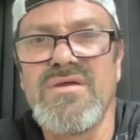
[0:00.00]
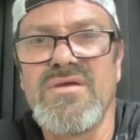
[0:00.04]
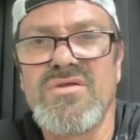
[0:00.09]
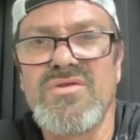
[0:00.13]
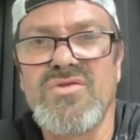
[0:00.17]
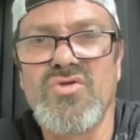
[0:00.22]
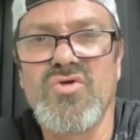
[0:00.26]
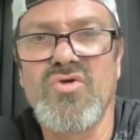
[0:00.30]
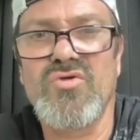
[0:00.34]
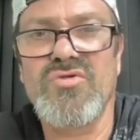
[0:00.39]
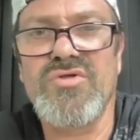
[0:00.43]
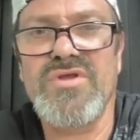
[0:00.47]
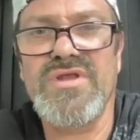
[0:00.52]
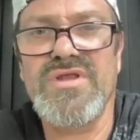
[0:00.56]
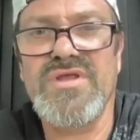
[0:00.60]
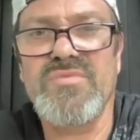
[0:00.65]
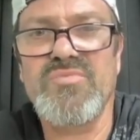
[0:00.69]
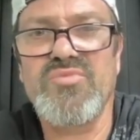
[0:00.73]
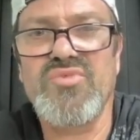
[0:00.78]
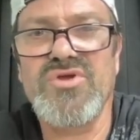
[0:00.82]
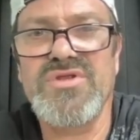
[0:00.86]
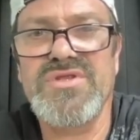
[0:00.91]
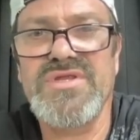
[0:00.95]
Nor did
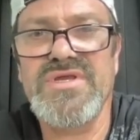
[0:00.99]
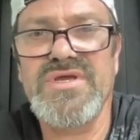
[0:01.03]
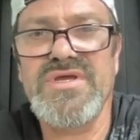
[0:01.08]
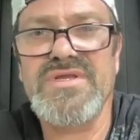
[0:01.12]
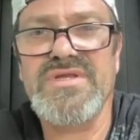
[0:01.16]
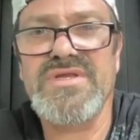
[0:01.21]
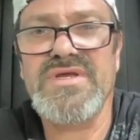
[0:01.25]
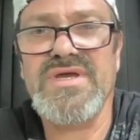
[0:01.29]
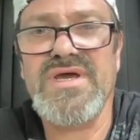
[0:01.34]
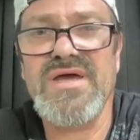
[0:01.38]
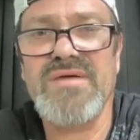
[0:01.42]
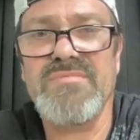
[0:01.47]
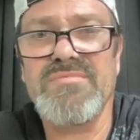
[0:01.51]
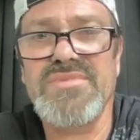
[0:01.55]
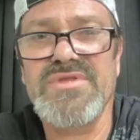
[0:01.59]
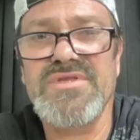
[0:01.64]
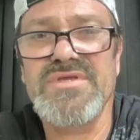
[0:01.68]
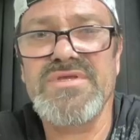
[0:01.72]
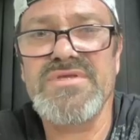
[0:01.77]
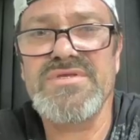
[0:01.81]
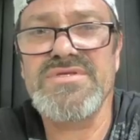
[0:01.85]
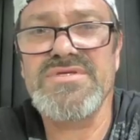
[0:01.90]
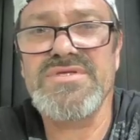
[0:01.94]
it predict
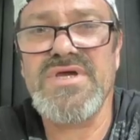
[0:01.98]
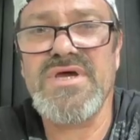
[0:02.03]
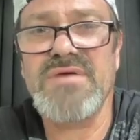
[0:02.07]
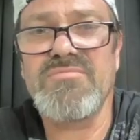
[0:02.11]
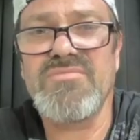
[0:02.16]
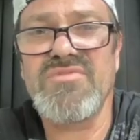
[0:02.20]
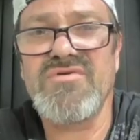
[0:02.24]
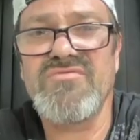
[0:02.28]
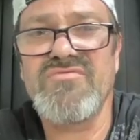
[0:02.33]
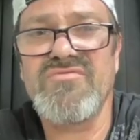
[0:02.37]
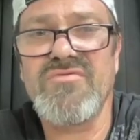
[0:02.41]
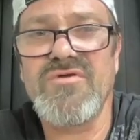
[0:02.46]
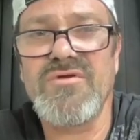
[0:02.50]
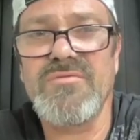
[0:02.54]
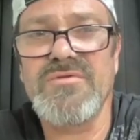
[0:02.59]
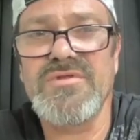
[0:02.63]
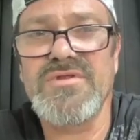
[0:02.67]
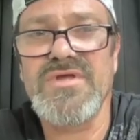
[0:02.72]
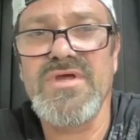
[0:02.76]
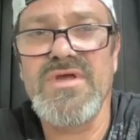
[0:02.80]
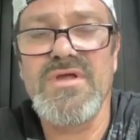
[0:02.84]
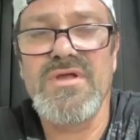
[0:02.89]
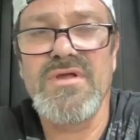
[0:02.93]
competent job
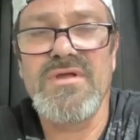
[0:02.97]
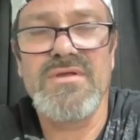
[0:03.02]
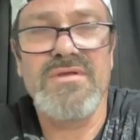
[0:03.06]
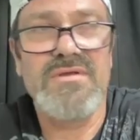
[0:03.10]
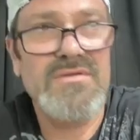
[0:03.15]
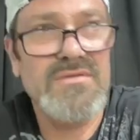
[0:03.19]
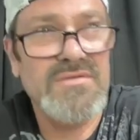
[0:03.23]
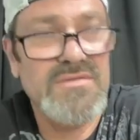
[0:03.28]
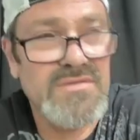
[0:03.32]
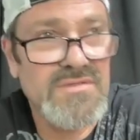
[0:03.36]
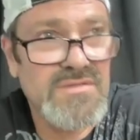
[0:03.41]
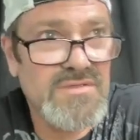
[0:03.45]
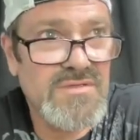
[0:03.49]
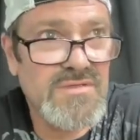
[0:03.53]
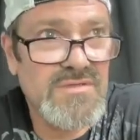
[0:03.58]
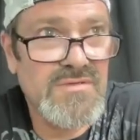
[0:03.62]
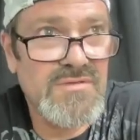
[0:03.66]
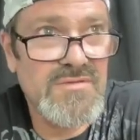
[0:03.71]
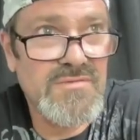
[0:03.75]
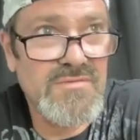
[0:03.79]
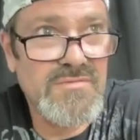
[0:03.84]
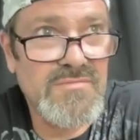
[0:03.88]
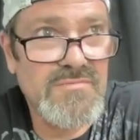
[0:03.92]
performance
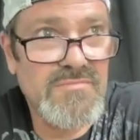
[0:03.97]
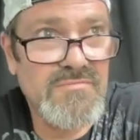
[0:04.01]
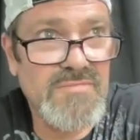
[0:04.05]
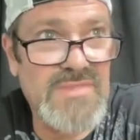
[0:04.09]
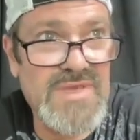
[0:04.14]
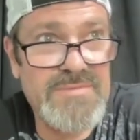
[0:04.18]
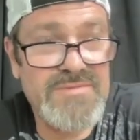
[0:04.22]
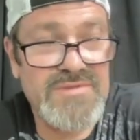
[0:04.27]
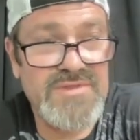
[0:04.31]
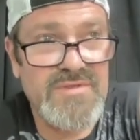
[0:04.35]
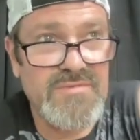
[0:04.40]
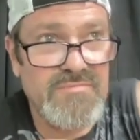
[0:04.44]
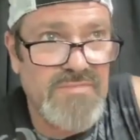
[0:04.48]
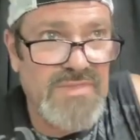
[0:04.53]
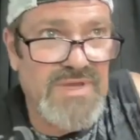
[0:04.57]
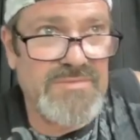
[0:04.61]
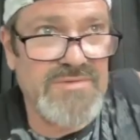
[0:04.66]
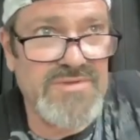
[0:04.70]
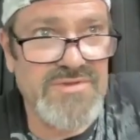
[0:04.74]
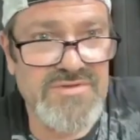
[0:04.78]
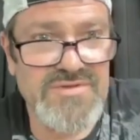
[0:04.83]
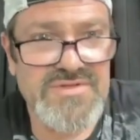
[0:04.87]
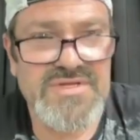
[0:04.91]
maybe
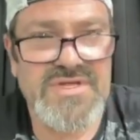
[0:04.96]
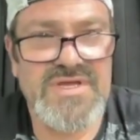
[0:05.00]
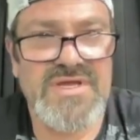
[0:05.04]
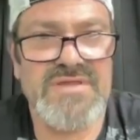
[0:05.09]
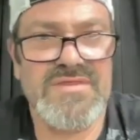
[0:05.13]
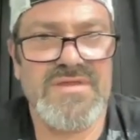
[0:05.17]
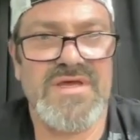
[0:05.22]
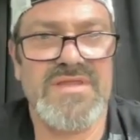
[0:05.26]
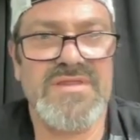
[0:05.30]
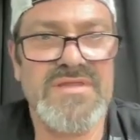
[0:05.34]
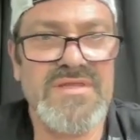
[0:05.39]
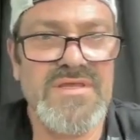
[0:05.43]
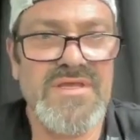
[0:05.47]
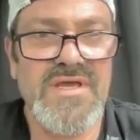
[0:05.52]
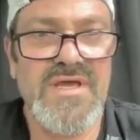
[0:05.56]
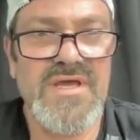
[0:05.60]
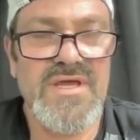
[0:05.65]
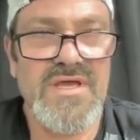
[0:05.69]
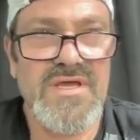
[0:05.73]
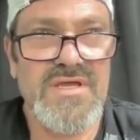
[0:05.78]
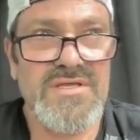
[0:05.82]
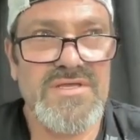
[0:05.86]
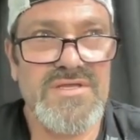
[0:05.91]
maybe they're saying that
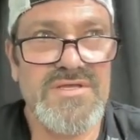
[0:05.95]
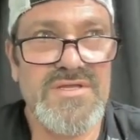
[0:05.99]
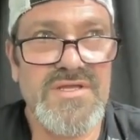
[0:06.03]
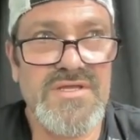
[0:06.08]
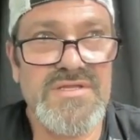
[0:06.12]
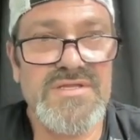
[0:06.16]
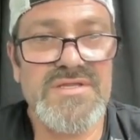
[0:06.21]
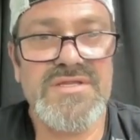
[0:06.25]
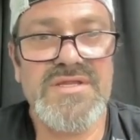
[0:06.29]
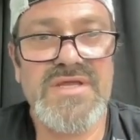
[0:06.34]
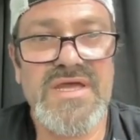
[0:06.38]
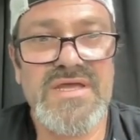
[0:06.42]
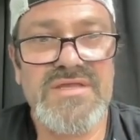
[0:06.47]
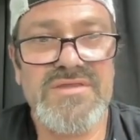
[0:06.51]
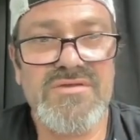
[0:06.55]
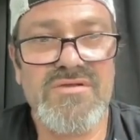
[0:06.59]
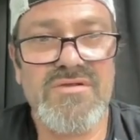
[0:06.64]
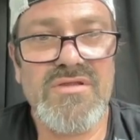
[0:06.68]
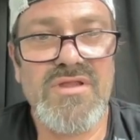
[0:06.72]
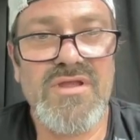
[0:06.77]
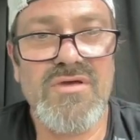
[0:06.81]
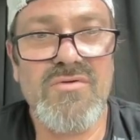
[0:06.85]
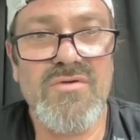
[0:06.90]
you didn't take
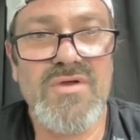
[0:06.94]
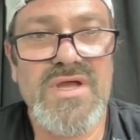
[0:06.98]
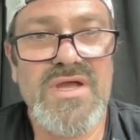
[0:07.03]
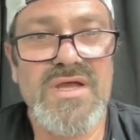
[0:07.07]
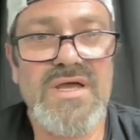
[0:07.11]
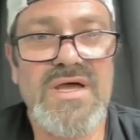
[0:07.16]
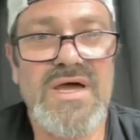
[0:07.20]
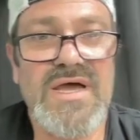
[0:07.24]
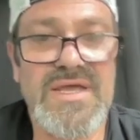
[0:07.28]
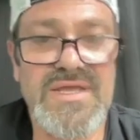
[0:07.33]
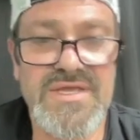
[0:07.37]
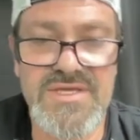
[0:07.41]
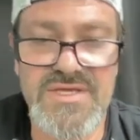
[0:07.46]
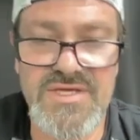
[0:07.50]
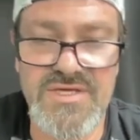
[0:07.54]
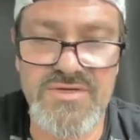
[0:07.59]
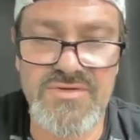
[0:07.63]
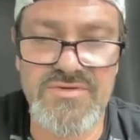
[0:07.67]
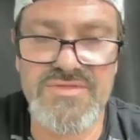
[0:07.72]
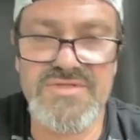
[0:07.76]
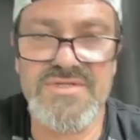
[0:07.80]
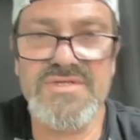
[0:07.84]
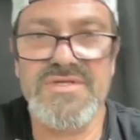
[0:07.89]
their low
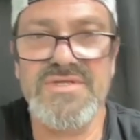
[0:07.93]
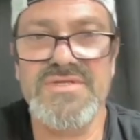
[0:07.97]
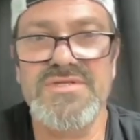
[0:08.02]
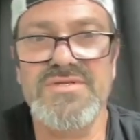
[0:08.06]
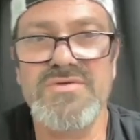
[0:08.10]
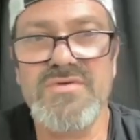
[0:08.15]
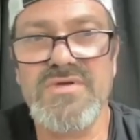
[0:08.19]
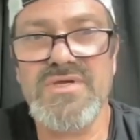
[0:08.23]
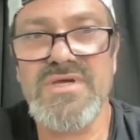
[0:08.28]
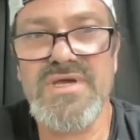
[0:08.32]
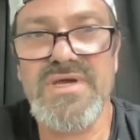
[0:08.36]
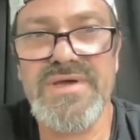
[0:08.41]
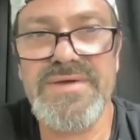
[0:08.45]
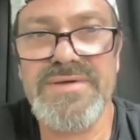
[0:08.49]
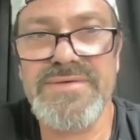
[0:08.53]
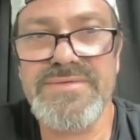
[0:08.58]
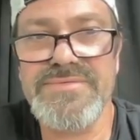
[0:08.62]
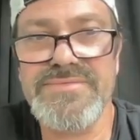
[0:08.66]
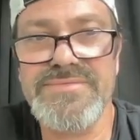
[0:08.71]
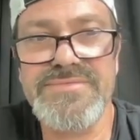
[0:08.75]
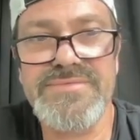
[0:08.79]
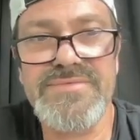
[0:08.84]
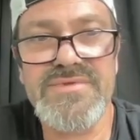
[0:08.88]
IQs into
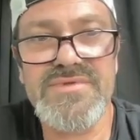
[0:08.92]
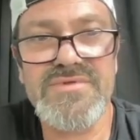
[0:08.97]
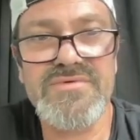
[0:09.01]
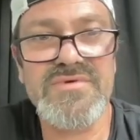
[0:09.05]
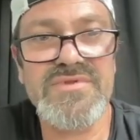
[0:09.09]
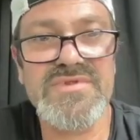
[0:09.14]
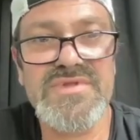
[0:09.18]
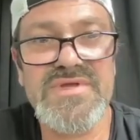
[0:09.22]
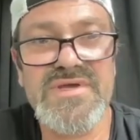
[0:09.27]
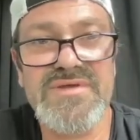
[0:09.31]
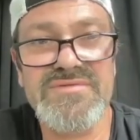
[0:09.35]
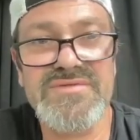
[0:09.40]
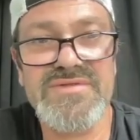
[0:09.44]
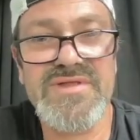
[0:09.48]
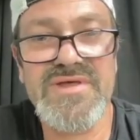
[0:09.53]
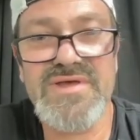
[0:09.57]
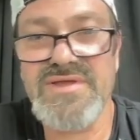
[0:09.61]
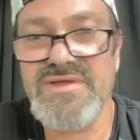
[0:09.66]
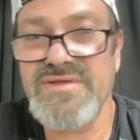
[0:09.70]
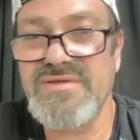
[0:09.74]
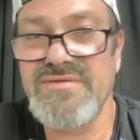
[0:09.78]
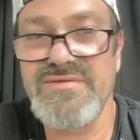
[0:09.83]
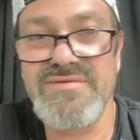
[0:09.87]
account. That's what it sounds
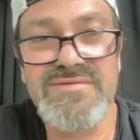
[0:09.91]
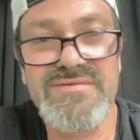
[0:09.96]
like.